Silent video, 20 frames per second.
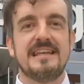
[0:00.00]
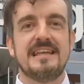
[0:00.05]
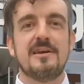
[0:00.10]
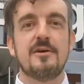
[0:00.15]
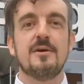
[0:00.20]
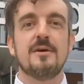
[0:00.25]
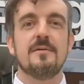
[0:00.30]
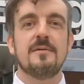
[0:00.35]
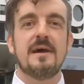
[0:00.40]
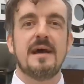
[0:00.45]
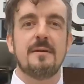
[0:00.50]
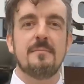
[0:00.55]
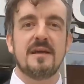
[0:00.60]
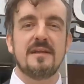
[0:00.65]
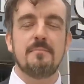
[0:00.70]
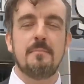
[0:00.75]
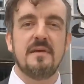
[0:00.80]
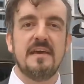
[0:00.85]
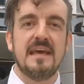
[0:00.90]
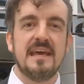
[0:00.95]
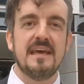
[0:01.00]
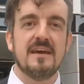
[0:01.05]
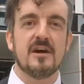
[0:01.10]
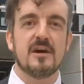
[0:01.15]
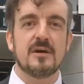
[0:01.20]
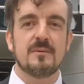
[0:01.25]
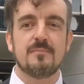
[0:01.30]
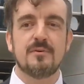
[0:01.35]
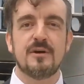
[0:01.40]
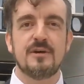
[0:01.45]
Neo M8P
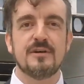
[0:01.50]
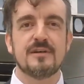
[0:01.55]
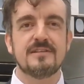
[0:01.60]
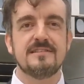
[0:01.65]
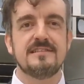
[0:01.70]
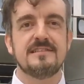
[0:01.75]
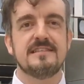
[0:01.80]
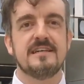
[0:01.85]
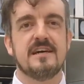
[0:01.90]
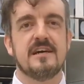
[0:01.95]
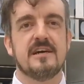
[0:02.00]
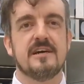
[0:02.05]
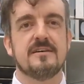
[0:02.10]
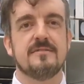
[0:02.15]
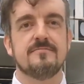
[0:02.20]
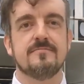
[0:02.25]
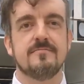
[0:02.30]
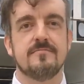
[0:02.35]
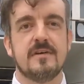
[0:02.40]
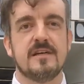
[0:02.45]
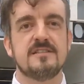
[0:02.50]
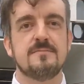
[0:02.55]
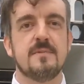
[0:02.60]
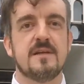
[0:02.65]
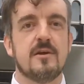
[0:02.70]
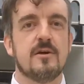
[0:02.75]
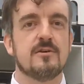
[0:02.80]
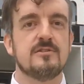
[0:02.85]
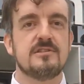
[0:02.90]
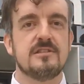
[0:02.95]
uh, product um, has
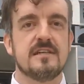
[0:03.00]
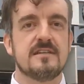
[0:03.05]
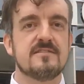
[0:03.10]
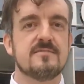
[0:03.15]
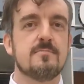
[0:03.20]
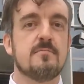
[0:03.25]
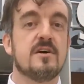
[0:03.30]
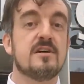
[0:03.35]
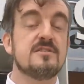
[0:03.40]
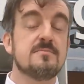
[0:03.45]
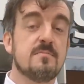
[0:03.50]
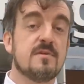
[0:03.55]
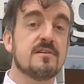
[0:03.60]
been launched as mass